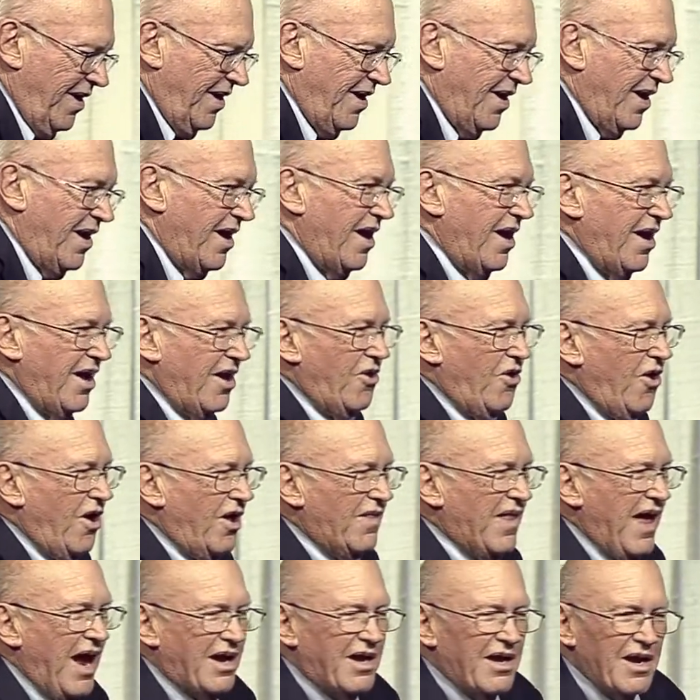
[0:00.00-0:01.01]
And all
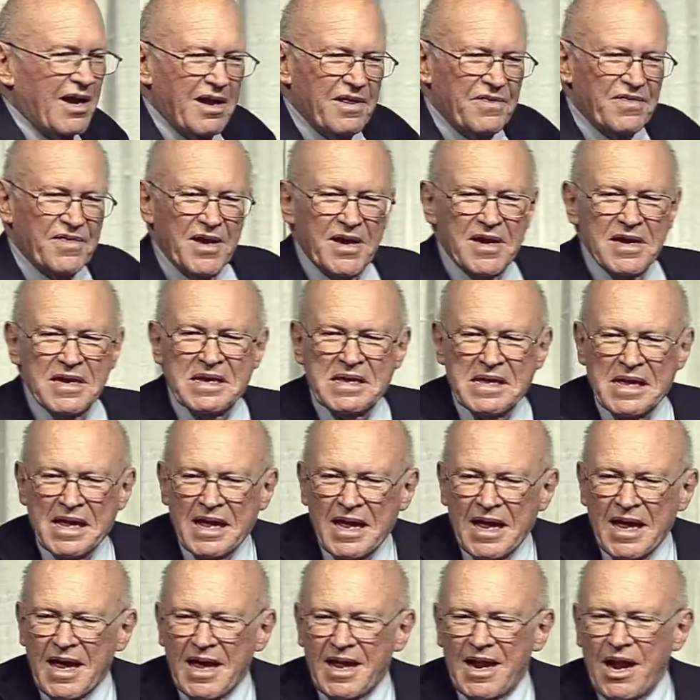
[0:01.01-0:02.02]
that kind of thing.
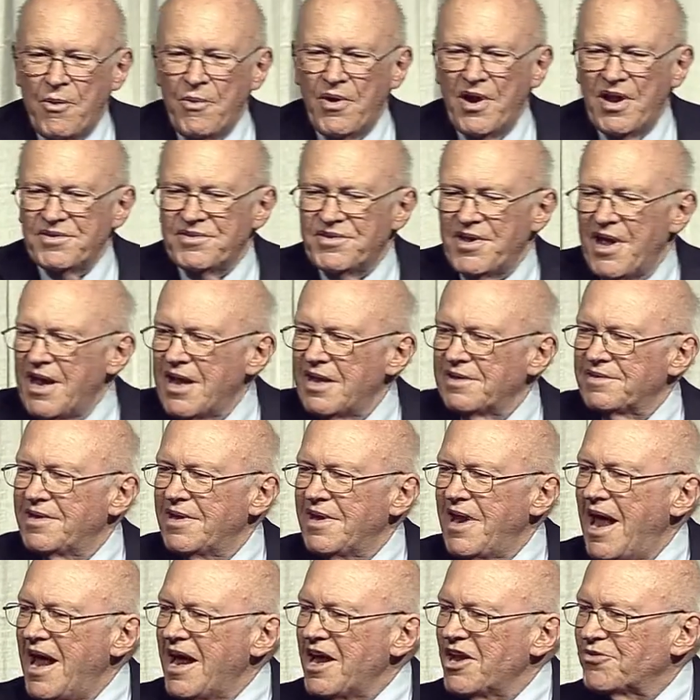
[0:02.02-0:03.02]
And I want to tell you,
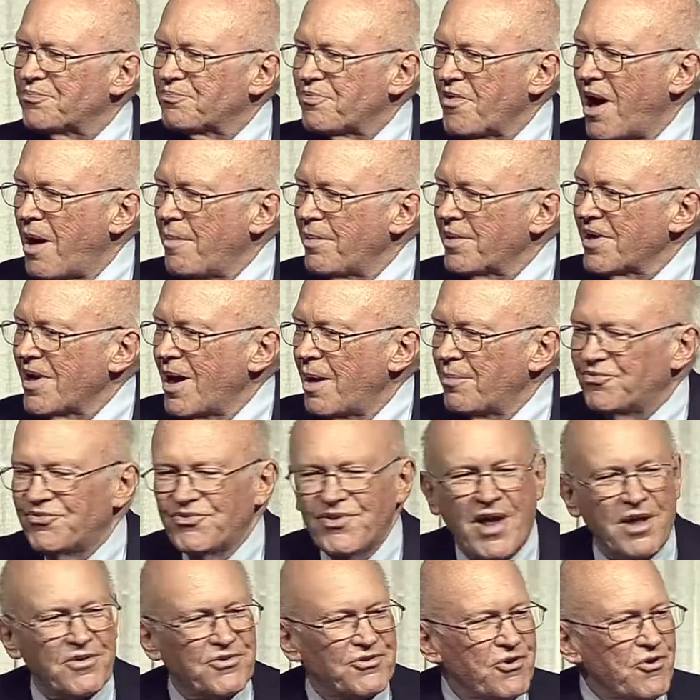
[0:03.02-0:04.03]
today he's probably
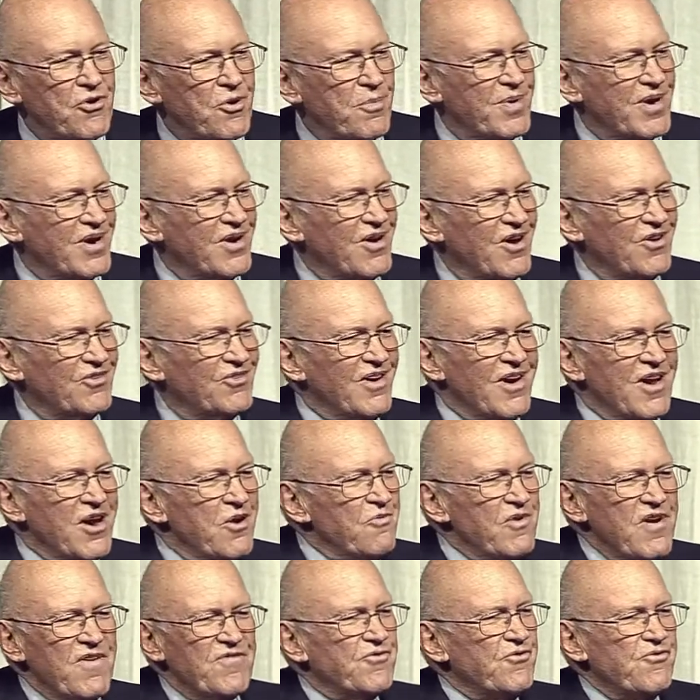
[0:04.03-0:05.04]
upset too, because
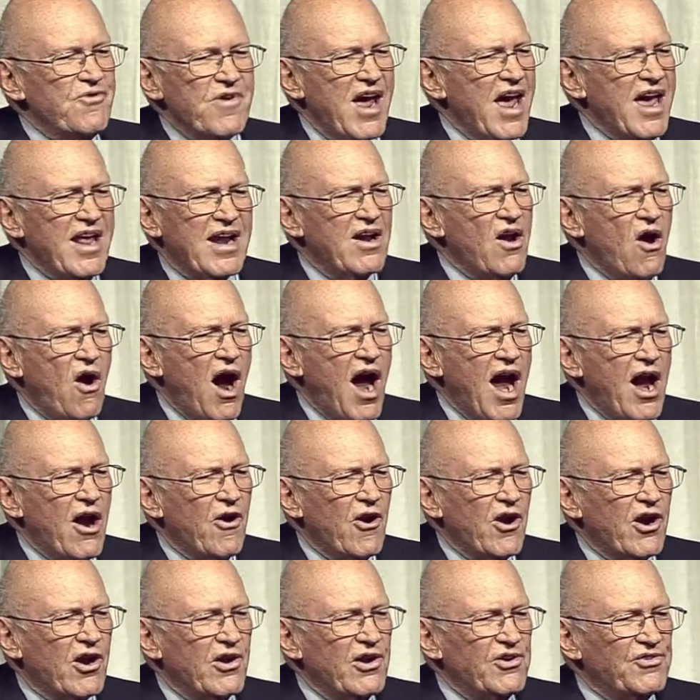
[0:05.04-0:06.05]
we've created
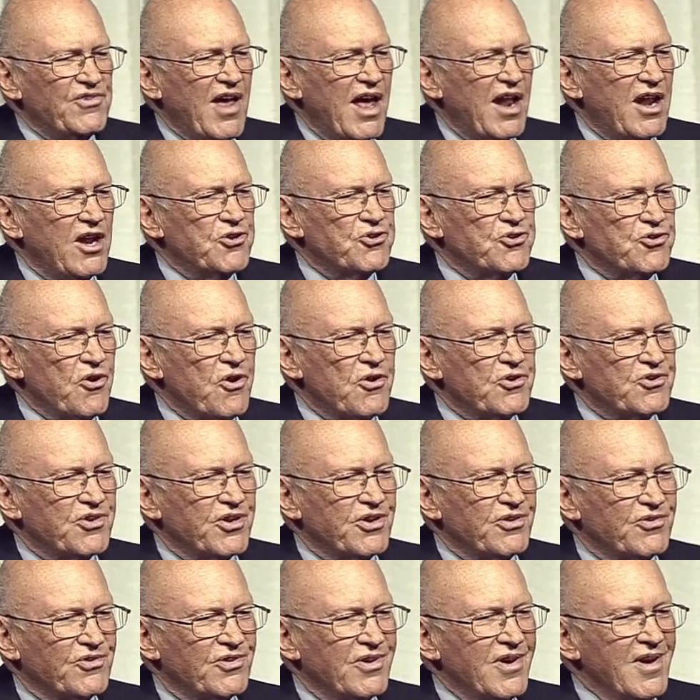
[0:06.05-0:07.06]
hierarchies out of
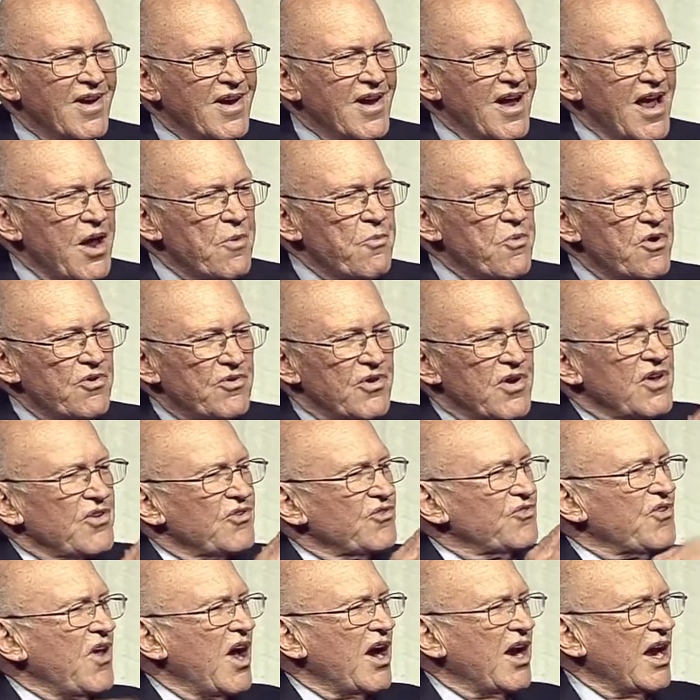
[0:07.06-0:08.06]
churches. And we're
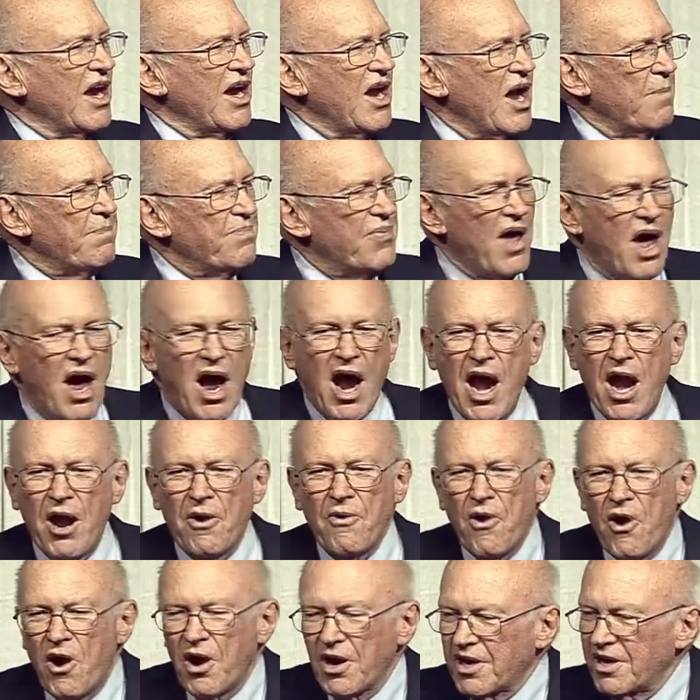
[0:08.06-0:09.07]
sucking up the
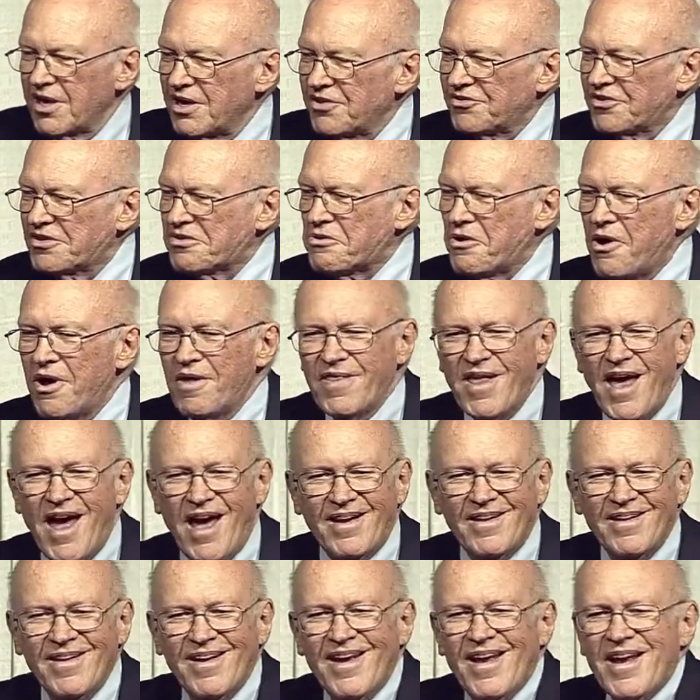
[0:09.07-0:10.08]
hierarchies and all
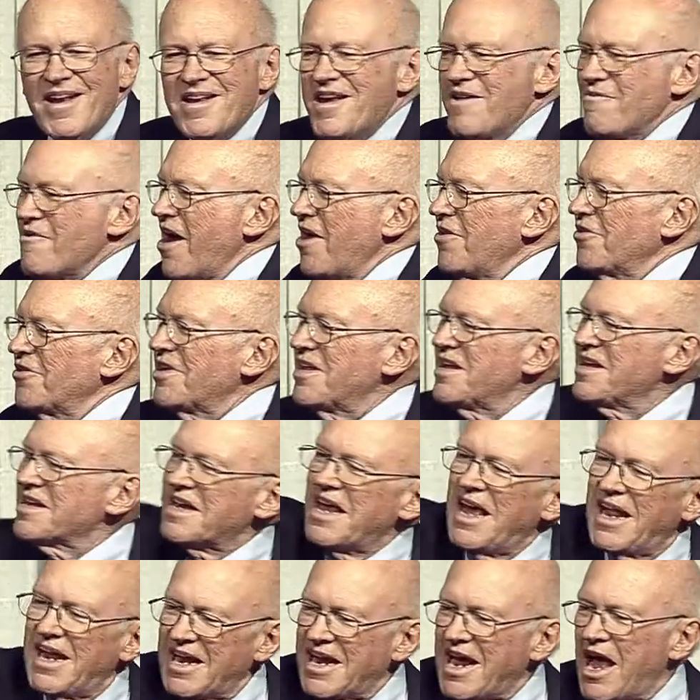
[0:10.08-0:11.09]
that, rather than
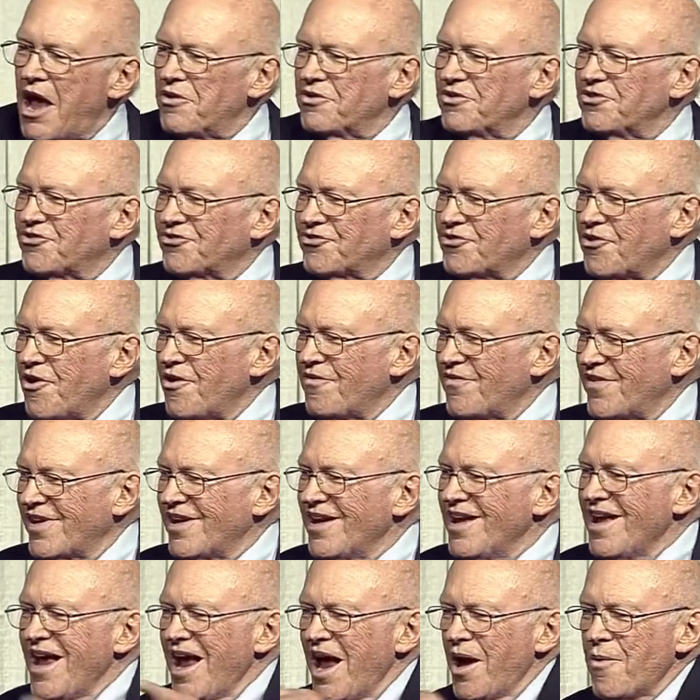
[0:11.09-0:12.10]
getting out and serving.
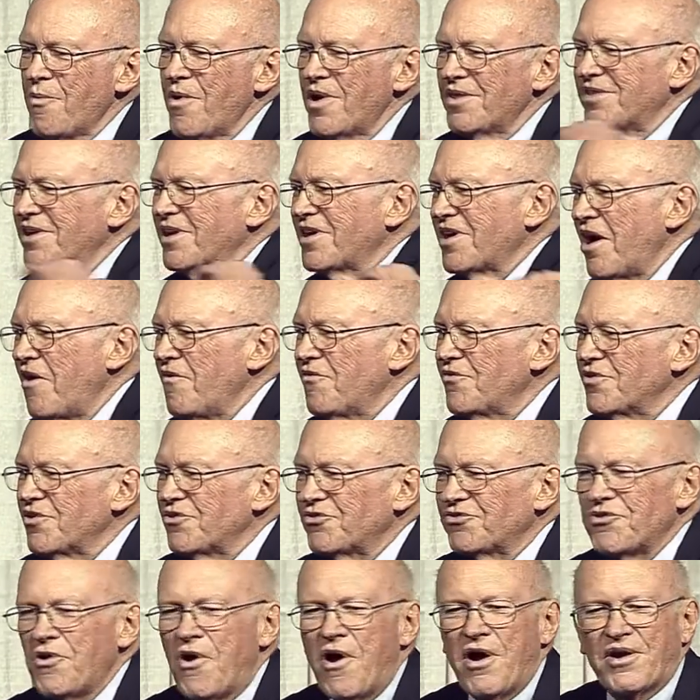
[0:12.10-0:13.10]
And what the governor's
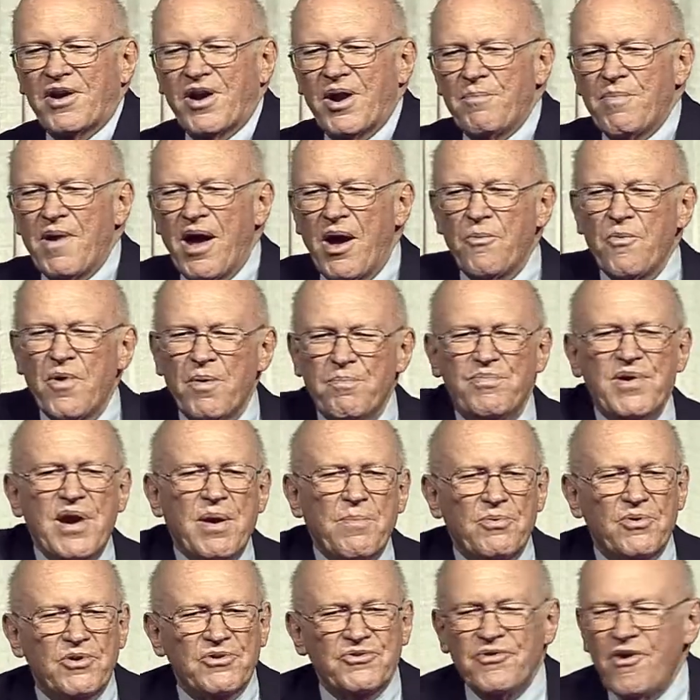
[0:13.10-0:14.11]
talking about, what
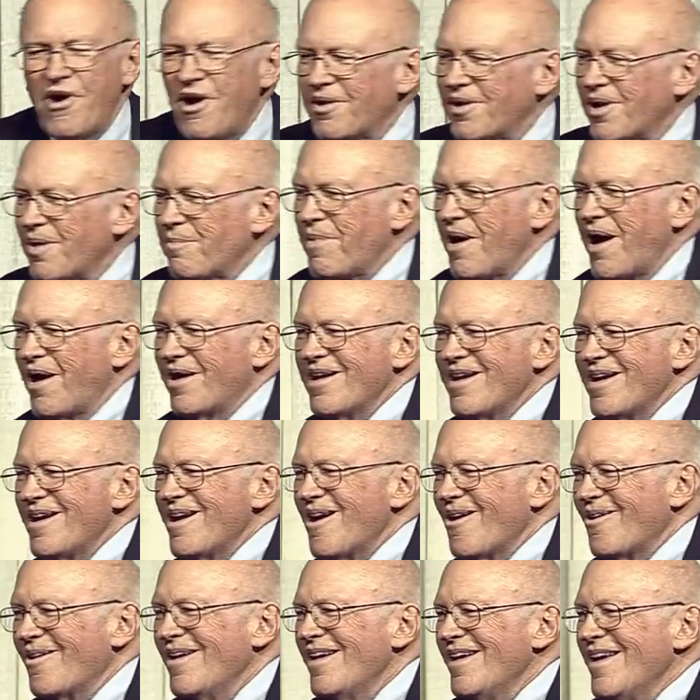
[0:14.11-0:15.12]
people are talking about
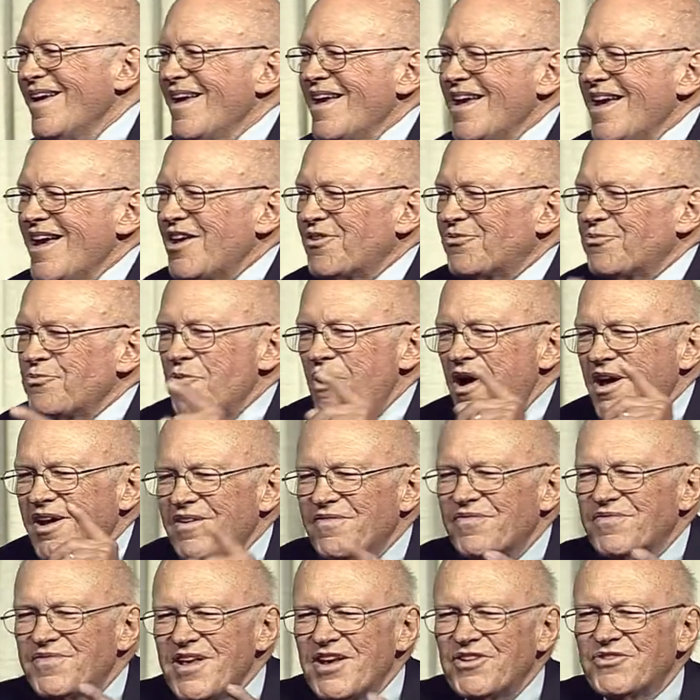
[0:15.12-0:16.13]
here, is what
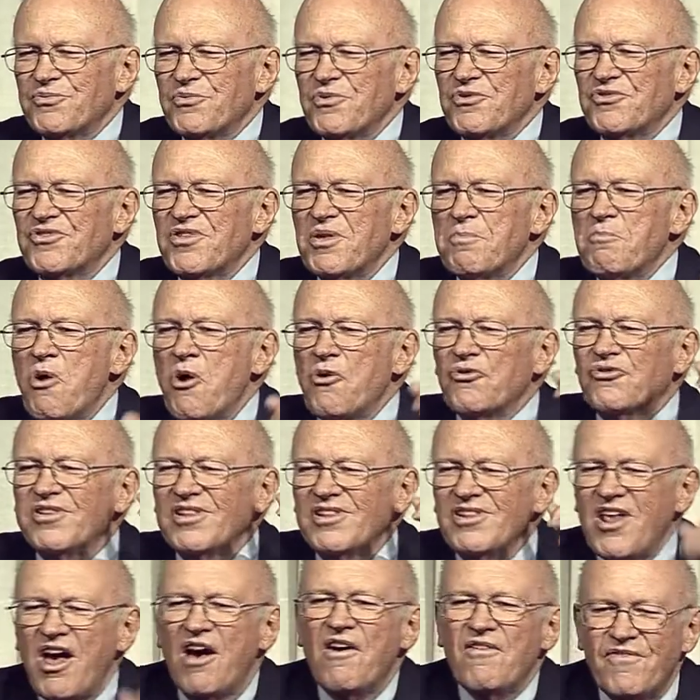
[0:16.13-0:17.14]
if this was the most
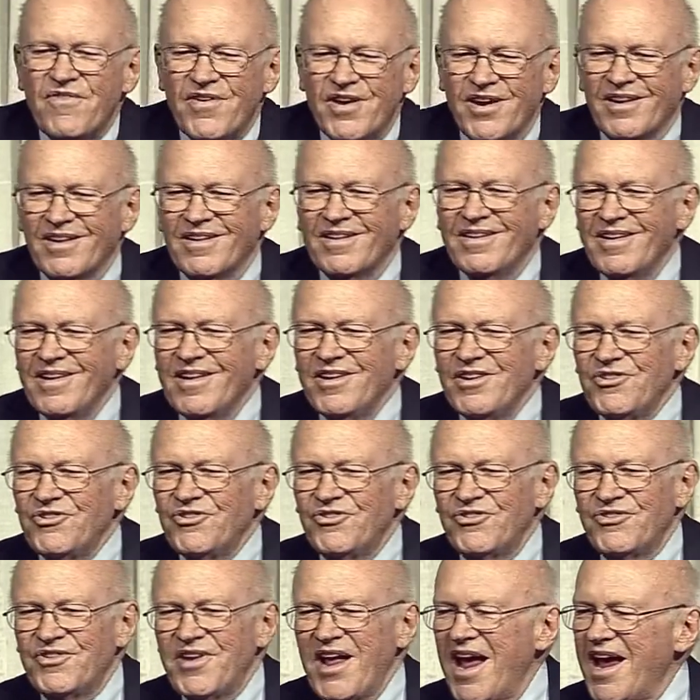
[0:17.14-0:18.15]
loving
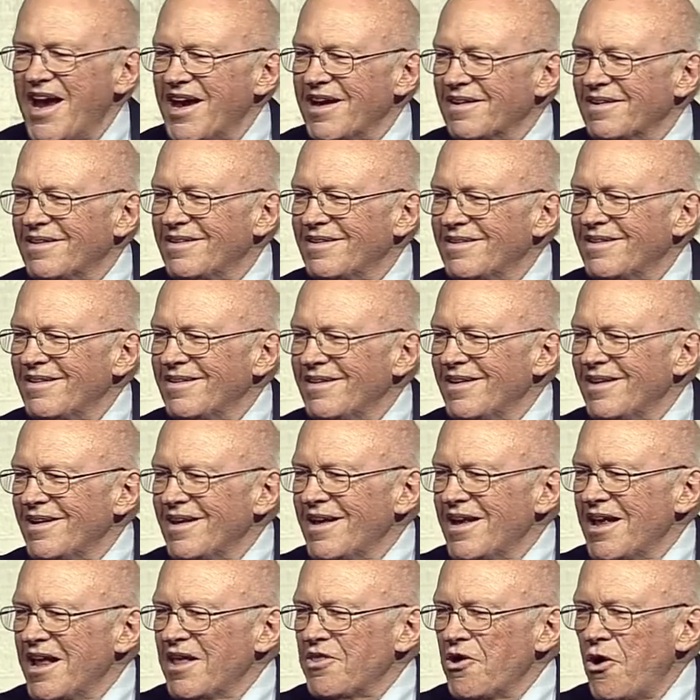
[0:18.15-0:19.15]
state
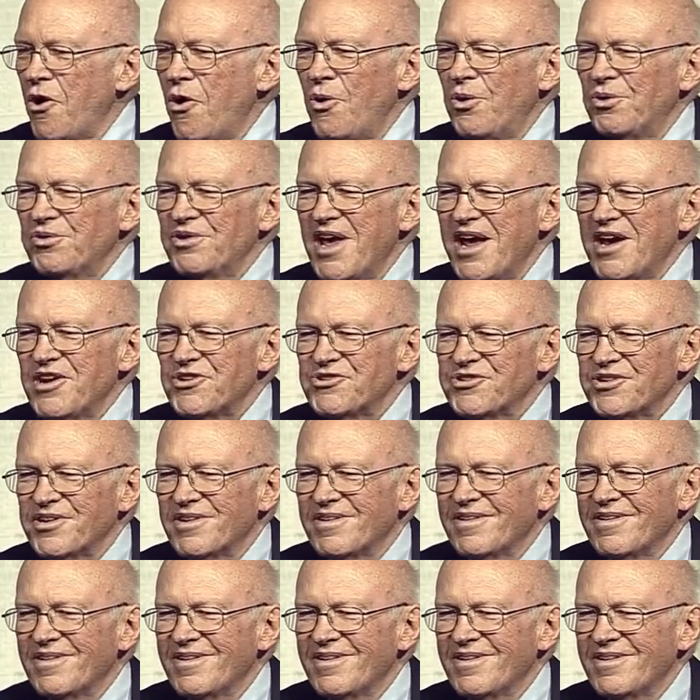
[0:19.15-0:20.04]
in the whole nation?